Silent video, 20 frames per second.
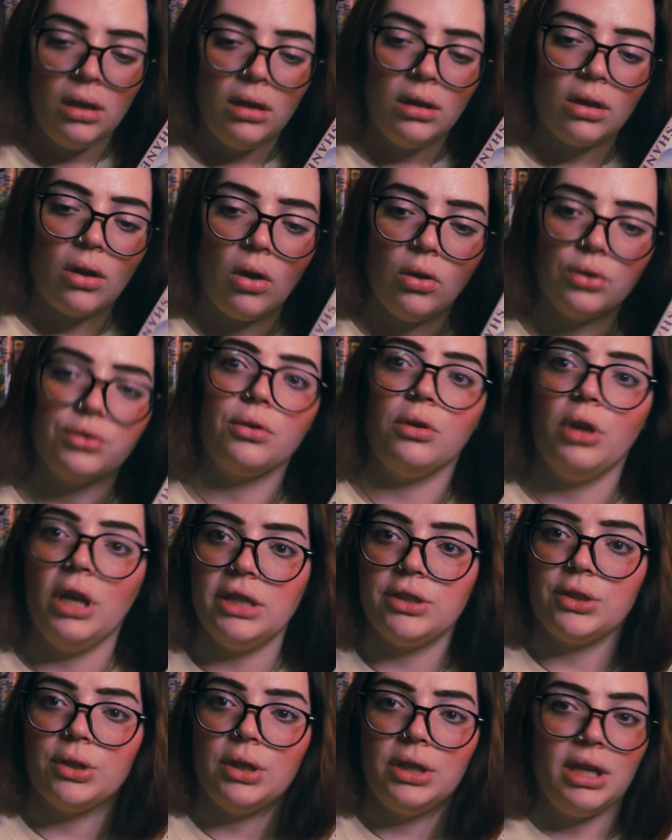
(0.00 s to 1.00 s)
cultural
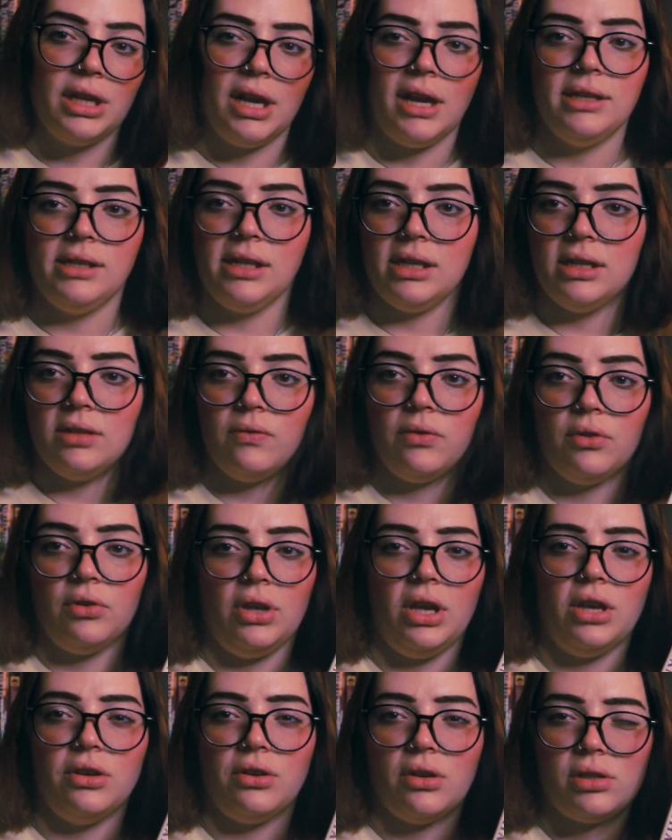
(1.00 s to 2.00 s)
history that I didn't
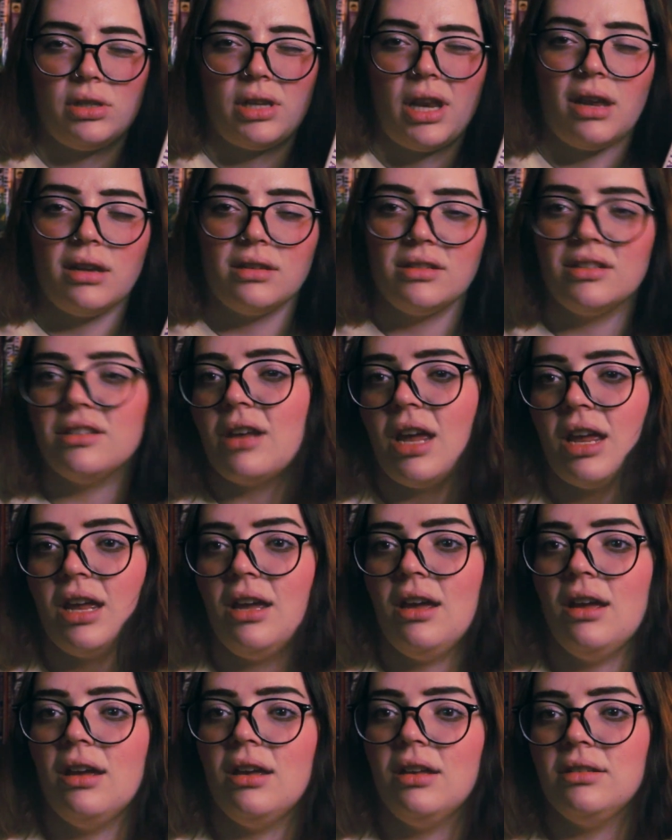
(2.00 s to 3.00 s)
fully understand,
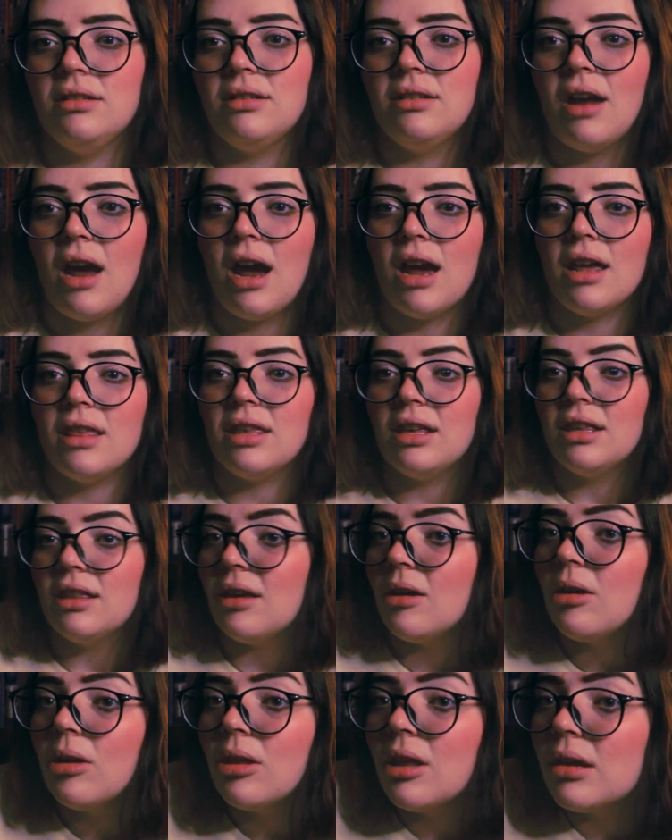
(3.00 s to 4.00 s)
and I think
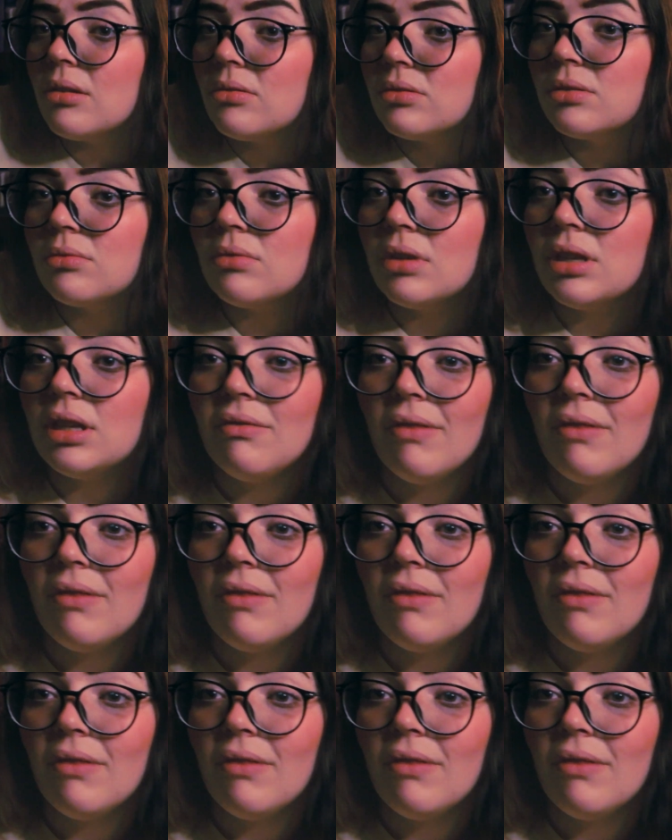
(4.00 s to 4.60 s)
that was a really